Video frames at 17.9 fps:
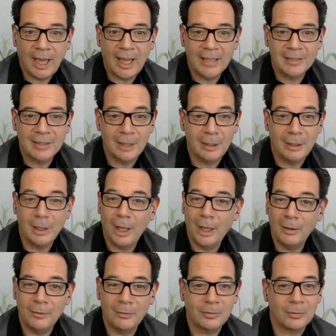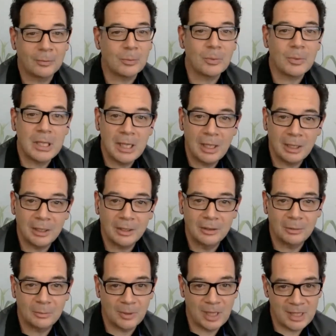has a lot of really
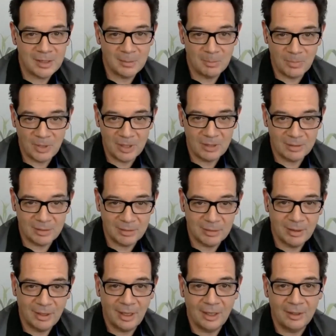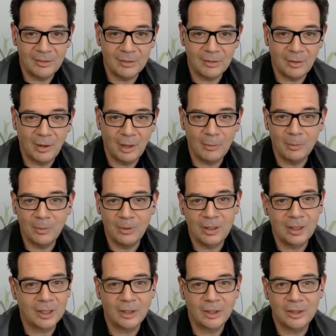good recipes and so
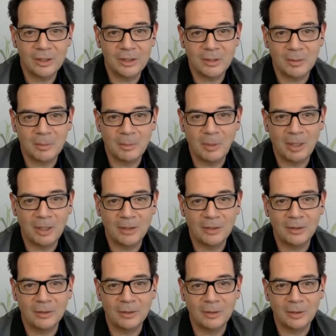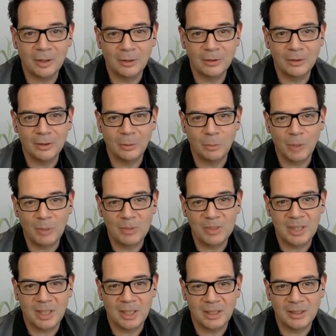I encourage everybody to go to the
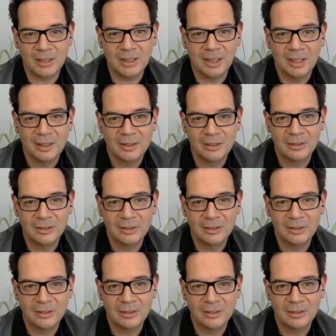website,